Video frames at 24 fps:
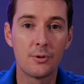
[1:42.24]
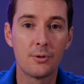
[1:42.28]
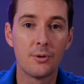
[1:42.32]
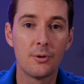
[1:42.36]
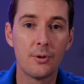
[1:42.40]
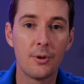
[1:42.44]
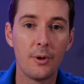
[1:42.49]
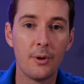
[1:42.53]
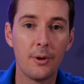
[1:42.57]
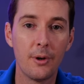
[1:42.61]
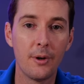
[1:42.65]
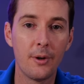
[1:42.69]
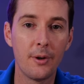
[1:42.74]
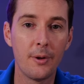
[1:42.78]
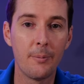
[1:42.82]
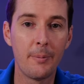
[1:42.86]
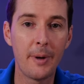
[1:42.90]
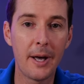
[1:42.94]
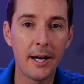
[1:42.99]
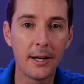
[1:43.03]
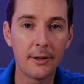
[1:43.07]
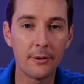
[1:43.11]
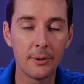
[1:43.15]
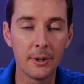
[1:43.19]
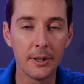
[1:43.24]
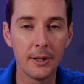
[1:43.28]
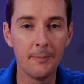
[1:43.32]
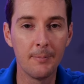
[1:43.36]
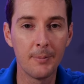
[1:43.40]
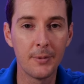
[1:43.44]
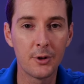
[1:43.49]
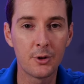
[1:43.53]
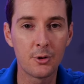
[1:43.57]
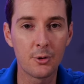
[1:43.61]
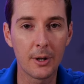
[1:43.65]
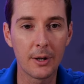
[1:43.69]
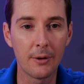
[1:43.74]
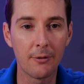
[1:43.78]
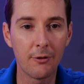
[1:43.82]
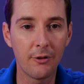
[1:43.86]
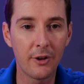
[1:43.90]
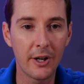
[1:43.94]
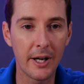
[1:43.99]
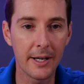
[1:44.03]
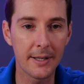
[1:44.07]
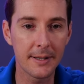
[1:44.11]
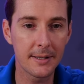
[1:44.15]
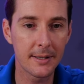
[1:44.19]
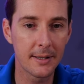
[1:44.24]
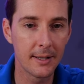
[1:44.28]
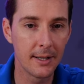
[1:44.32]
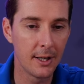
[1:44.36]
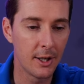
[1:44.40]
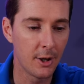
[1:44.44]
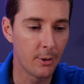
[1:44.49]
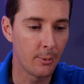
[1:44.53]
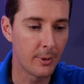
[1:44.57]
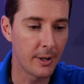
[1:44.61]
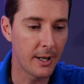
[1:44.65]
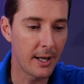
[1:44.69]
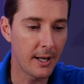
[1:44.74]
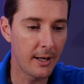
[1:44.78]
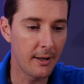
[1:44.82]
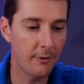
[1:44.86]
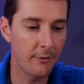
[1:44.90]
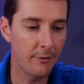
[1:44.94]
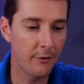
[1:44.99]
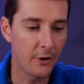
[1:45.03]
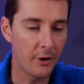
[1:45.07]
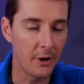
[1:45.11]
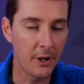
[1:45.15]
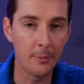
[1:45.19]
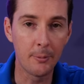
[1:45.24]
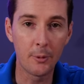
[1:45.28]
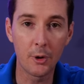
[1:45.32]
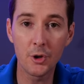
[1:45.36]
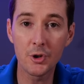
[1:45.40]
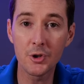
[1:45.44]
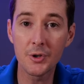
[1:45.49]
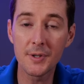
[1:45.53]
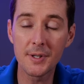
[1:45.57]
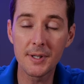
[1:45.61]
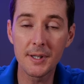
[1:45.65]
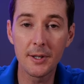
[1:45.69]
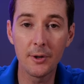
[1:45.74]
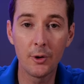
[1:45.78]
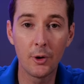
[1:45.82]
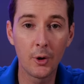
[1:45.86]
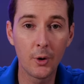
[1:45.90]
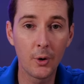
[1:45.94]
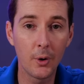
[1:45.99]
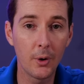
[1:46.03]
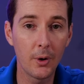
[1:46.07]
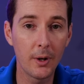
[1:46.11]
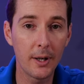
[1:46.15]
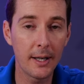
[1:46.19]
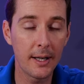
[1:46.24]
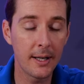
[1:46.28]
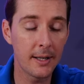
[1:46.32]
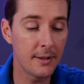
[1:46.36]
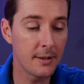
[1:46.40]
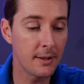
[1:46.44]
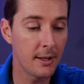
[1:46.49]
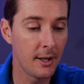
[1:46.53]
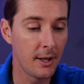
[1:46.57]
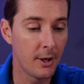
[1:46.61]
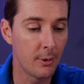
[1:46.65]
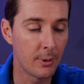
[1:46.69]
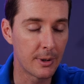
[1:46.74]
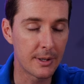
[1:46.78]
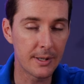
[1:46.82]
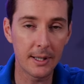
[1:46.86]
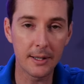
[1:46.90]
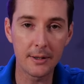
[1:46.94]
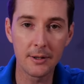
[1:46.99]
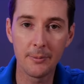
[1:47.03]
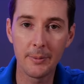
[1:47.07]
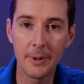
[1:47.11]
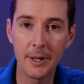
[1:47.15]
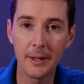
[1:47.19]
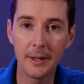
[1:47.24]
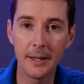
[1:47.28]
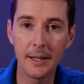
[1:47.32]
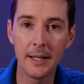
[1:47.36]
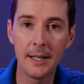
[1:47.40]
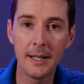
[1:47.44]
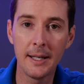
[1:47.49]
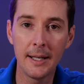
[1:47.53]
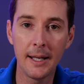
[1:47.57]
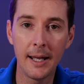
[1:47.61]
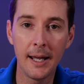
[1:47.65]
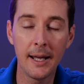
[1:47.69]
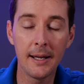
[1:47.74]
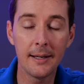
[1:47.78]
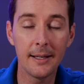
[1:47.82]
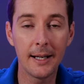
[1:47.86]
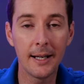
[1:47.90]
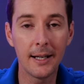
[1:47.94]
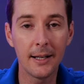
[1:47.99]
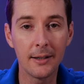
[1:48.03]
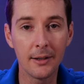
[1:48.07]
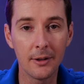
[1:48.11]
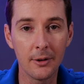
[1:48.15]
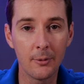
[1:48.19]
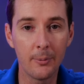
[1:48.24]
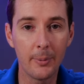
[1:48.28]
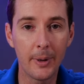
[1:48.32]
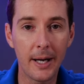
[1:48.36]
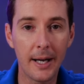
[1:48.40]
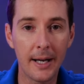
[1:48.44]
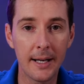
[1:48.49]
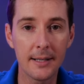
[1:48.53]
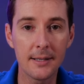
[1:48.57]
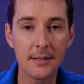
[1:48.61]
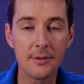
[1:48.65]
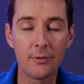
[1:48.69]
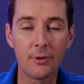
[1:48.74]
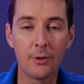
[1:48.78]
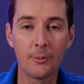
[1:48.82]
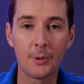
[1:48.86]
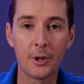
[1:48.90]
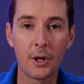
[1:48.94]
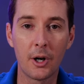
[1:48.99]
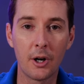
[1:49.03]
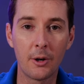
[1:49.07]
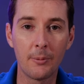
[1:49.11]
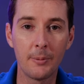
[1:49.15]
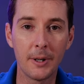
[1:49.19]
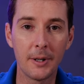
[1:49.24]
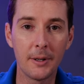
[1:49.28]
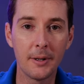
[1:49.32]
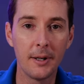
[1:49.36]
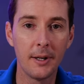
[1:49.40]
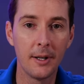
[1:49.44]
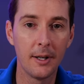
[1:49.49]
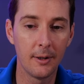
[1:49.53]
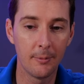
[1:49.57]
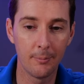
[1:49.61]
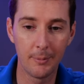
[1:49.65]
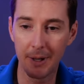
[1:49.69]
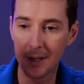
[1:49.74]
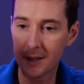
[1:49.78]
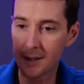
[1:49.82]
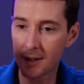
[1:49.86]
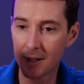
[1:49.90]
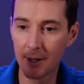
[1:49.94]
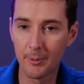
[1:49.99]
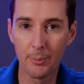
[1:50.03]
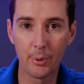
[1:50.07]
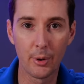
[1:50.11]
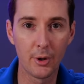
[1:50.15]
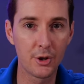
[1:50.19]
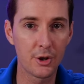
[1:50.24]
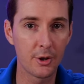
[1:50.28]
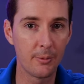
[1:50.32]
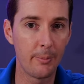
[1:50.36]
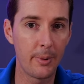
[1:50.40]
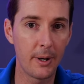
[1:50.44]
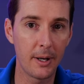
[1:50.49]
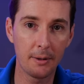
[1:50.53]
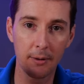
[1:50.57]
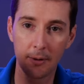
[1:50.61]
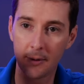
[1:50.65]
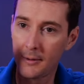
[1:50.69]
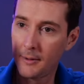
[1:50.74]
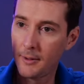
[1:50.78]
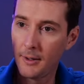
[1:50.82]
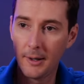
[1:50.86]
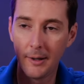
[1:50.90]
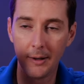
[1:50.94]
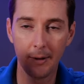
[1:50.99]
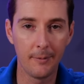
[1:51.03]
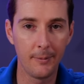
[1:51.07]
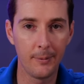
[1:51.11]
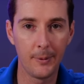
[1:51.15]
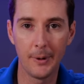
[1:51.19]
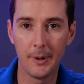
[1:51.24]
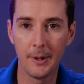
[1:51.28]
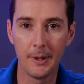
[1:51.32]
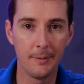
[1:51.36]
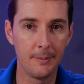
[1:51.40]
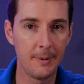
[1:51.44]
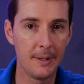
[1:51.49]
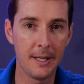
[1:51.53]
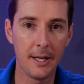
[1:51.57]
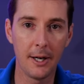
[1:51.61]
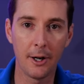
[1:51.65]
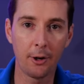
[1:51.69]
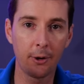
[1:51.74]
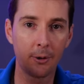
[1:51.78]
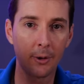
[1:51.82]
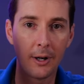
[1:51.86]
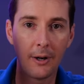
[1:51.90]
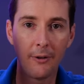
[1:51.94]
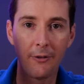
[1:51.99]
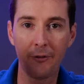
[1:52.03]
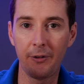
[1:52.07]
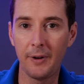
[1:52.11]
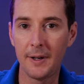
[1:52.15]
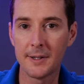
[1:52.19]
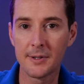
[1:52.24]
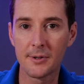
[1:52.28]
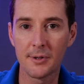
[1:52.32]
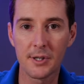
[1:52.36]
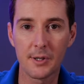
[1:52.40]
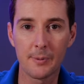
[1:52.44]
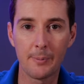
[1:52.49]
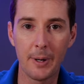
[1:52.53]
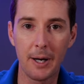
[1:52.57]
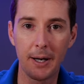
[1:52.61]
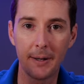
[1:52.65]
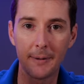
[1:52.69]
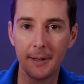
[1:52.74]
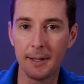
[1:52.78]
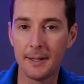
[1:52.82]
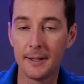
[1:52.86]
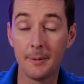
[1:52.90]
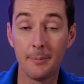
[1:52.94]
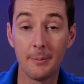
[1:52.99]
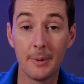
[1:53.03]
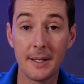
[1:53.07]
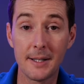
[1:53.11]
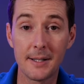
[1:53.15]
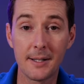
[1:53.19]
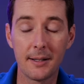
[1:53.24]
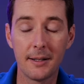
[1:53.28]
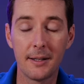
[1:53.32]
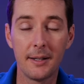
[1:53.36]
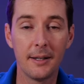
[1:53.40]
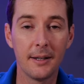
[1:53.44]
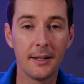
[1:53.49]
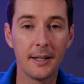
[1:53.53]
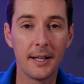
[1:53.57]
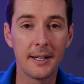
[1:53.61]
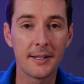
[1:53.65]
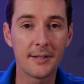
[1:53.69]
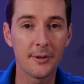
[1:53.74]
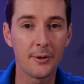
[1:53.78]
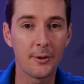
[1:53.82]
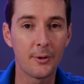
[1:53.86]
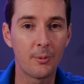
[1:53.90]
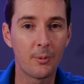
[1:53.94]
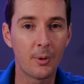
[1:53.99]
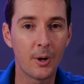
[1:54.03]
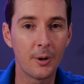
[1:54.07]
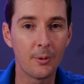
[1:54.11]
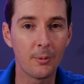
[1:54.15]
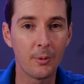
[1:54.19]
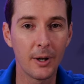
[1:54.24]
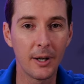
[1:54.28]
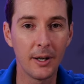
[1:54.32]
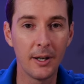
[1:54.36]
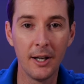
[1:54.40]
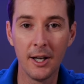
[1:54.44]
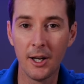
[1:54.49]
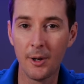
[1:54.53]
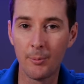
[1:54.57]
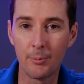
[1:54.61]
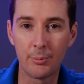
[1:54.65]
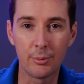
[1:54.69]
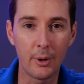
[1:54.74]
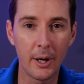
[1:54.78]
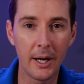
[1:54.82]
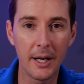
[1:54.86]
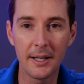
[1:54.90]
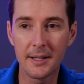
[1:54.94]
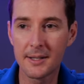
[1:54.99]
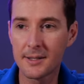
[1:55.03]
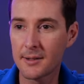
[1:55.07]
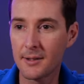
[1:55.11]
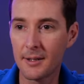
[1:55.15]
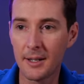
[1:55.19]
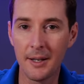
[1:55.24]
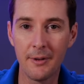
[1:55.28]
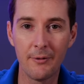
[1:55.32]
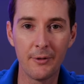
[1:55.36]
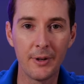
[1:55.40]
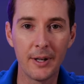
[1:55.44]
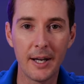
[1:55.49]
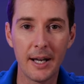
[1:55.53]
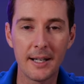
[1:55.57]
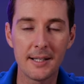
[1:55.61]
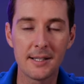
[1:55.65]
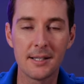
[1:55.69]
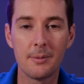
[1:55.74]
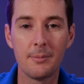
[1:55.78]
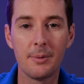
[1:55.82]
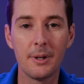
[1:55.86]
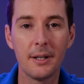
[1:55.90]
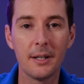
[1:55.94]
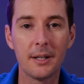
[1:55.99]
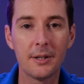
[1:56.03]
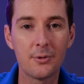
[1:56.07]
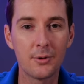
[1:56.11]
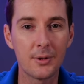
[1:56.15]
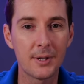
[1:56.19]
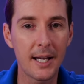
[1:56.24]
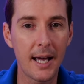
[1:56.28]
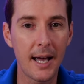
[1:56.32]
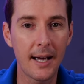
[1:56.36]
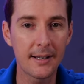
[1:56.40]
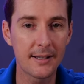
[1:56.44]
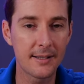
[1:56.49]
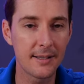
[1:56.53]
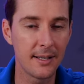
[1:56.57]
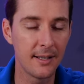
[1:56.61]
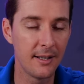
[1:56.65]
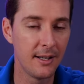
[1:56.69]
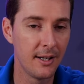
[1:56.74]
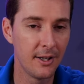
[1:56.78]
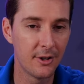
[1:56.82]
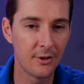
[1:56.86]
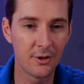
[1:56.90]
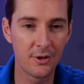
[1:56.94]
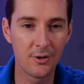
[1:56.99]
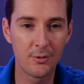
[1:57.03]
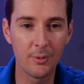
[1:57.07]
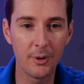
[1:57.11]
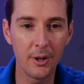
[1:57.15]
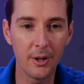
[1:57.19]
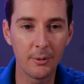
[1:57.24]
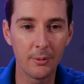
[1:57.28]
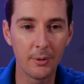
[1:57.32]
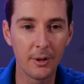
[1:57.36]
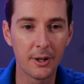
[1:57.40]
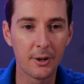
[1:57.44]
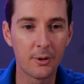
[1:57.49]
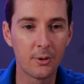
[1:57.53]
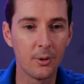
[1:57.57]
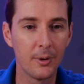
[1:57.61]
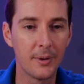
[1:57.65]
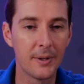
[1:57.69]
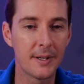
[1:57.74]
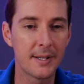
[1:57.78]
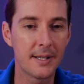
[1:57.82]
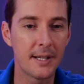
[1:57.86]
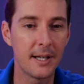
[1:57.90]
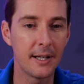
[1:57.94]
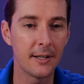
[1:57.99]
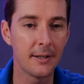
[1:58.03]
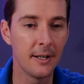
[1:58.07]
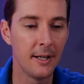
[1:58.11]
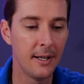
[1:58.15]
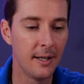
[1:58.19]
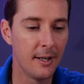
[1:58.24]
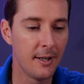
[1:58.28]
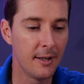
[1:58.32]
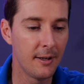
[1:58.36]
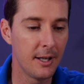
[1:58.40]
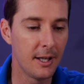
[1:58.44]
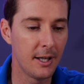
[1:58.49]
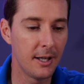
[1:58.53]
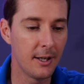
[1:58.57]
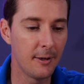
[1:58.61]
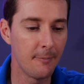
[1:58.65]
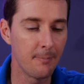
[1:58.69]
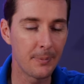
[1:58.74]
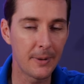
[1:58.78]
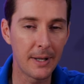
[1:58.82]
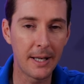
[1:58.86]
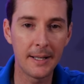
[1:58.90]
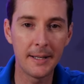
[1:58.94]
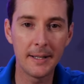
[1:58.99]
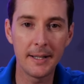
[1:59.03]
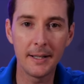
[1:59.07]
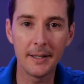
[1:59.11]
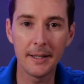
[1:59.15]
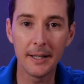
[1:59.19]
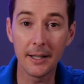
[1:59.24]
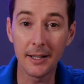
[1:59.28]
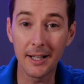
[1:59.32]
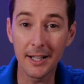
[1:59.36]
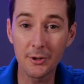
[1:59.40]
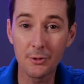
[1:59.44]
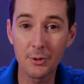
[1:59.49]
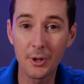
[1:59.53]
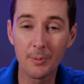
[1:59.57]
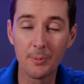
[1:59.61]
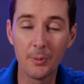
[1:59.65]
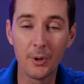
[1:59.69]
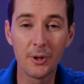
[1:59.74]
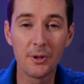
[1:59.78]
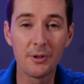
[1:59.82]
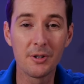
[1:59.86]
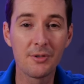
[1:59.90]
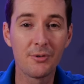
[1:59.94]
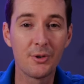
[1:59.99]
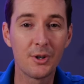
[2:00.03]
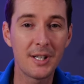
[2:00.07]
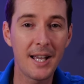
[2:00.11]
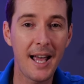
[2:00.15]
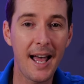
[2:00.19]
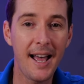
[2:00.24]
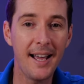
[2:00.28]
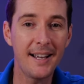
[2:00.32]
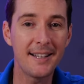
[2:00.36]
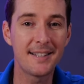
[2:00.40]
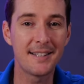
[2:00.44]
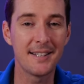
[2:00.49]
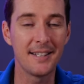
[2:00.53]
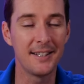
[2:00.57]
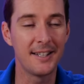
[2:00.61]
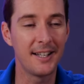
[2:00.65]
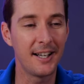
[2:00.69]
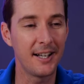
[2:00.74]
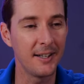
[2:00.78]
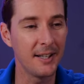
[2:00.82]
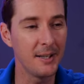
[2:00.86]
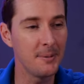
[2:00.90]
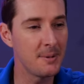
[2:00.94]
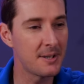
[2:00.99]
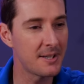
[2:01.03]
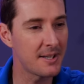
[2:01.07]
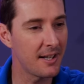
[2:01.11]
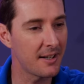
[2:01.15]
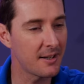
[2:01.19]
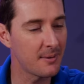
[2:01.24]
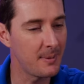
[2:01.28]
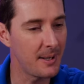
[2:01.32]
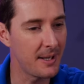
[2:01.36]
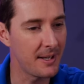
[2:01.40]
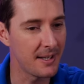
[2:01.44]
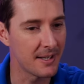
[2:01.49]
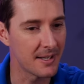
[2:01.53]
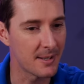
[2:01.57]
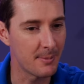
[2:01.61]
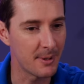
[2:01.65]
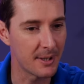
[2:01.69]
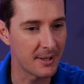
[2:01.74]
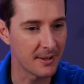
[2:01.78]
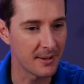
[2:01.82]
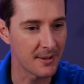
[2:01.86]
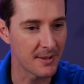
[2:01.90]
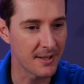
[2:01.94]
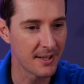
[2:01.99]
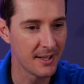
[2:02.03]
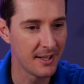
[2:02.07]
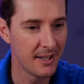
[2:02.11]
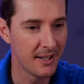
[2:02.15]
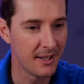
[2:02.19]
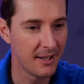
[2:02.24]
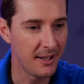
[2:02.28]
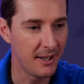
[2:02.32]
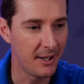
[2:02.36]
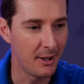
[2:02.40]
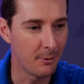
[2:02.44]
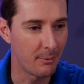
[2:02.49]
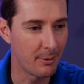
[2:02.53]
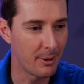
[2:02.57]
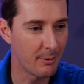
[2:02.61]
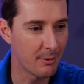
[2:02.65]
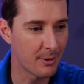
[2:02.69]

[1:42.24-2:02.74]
to the, the battery during flight. We have uh, emergency auto land. We talked about EAL in the past from Garmin. Basically push a button, the, the aircraft finds a spot and basically lands on the runway, brakes, even has the ability to taxi. Just really, really cool design. Um, and then electric motors for taxi. Now, let me talk about this because uh,